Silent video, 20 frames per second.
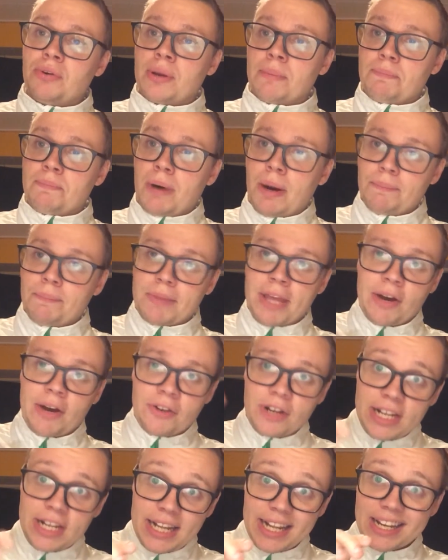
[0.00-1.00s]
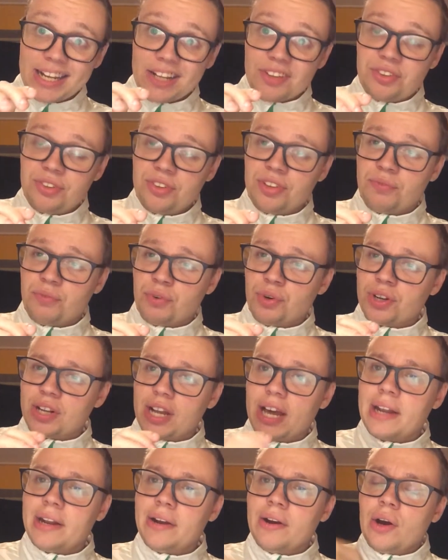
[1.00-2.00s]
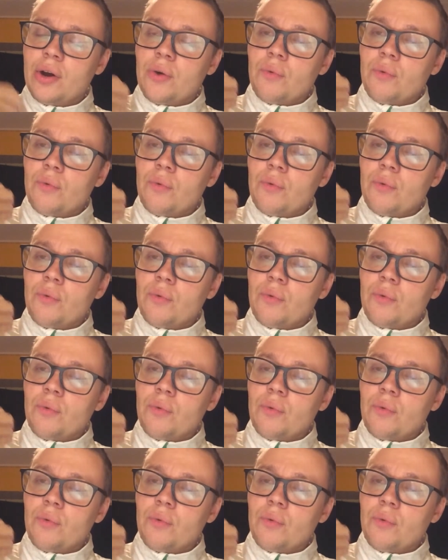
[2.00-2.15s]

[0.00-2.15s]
who can bump down a little to the third line,